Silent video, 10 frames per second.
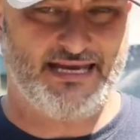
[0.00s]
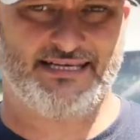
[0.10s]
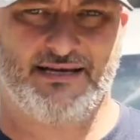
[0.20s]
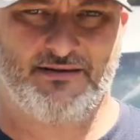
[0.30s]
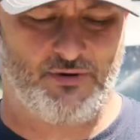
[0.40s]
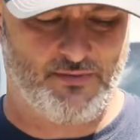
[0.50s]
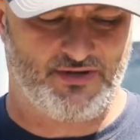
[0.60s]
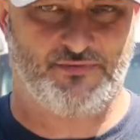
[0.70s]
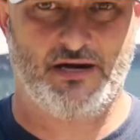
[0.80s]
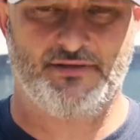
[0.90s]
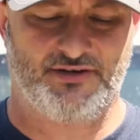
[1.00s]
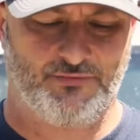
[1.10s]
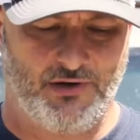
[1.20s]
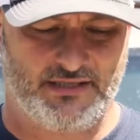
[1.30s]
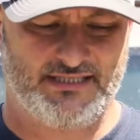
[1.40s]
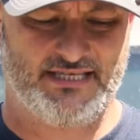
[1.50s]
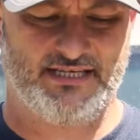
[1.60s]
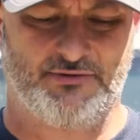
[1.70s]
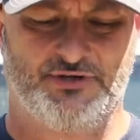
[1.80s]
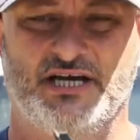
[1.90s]
basic premise for how this works is
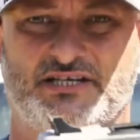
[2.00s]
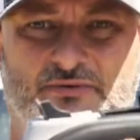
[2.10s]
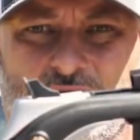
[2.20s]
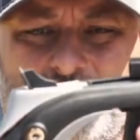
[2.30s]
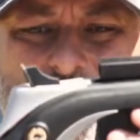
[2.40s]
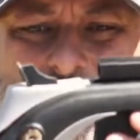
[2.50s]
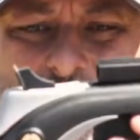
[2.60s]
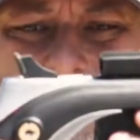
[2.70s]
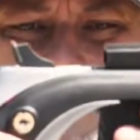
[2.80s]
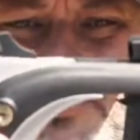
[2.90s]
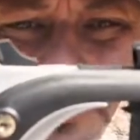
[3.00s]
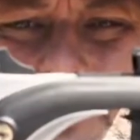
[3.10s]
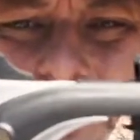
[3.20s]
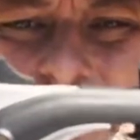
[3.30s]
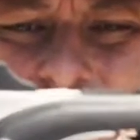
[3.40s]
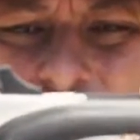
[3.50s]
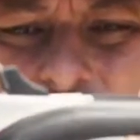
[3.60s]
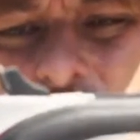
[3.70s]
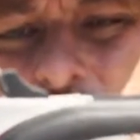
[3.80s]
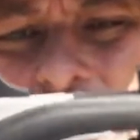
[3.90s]
these are adjustable. So you can
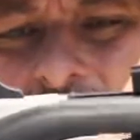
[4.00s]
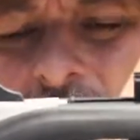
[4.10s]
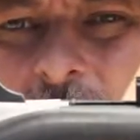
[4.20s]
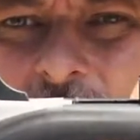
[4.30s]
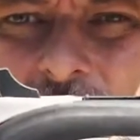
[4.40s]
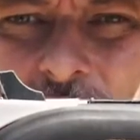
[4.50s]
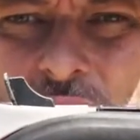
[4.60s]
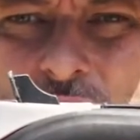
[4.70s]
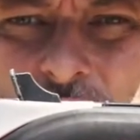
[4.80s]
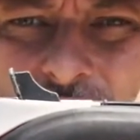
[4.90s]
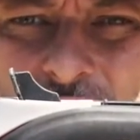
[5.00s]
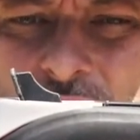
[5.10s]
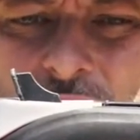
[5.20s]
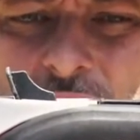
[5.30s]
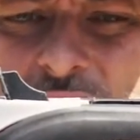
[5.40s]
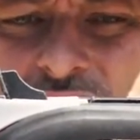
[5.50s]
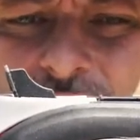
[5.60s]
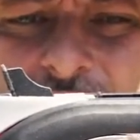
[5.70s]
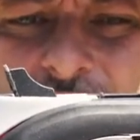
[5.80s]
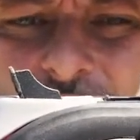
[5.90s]
open it up and it'll go on, a larger
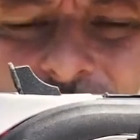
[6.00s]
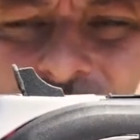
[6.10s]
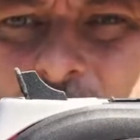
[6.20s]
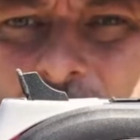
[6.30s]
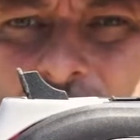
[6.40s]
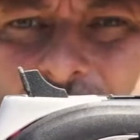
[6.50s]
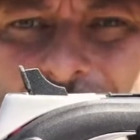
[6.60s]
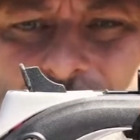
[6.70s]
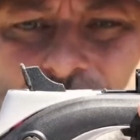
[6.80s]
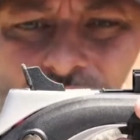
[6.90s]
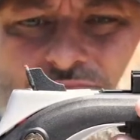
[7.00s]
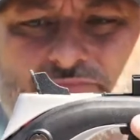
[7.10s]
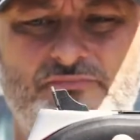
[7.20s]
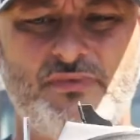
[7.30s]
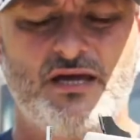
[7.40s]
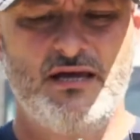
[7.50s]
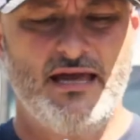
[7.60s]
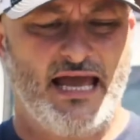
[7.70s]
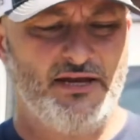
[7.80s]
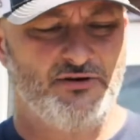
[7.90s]
rack or a smaller rack,
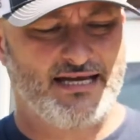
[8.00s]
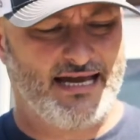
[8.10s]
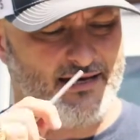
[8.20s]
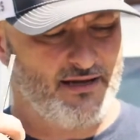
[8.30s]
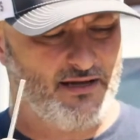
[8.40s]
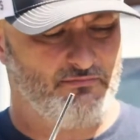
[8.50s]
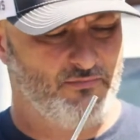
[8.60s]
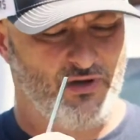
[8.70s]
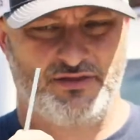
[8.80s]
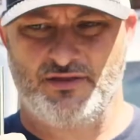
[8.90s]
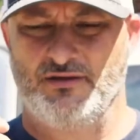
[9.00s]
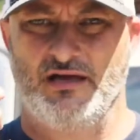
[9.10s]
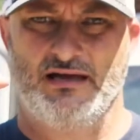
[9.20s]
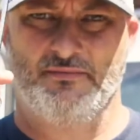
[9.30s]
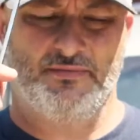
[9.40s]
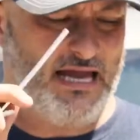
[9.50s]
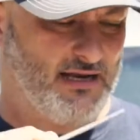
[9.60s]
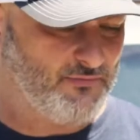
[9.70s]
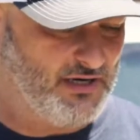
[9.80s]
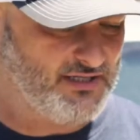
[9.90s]
and you tighten it up with the
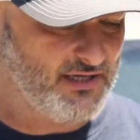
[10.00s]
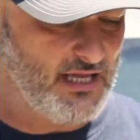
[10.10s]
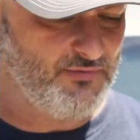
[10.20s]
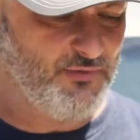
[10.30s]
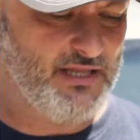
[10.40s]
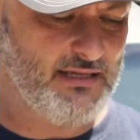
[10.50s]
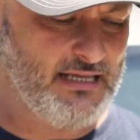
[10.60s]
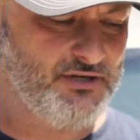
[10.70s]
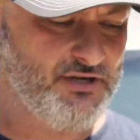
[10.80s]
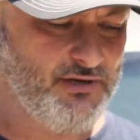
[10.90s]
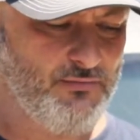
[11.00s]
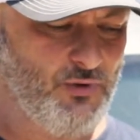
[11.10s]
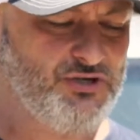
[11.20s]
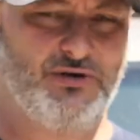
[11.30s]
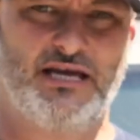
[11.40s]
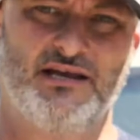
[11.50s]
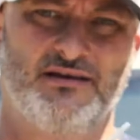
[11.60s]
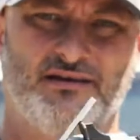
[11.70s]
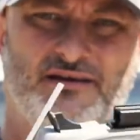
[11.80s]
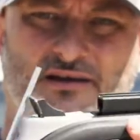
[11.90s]
Allen wrench that comes with it. It allows you to, once you get it
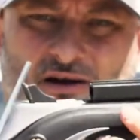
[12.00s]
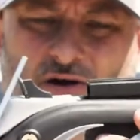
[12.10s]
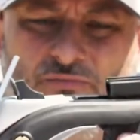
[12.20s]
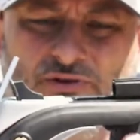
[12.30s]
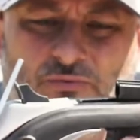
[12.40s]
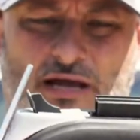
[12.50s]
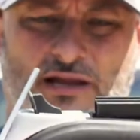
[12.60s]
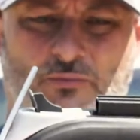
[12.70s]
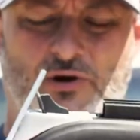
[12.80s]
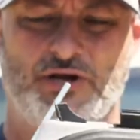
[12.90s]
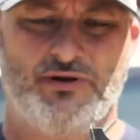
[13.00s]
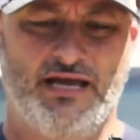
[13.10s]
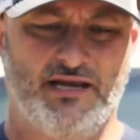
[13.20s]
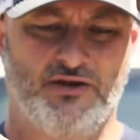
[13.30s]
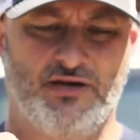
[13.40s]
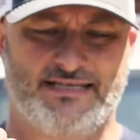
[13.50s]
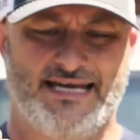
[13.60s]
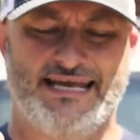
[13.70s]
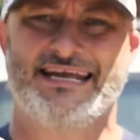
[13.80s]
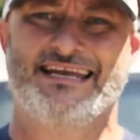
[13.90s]
over the rail and where you need it, you can
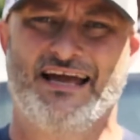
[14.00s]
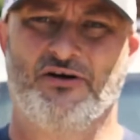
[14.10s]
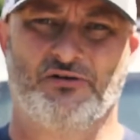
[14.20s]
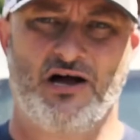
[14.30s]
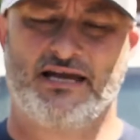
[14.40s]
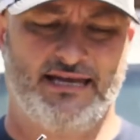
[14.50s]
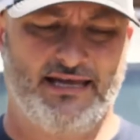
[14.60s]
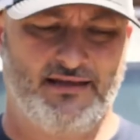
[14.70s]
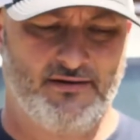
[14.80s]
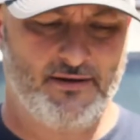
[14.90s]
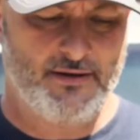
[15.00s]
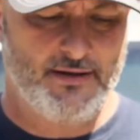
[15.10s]
tighten it down, lock it in.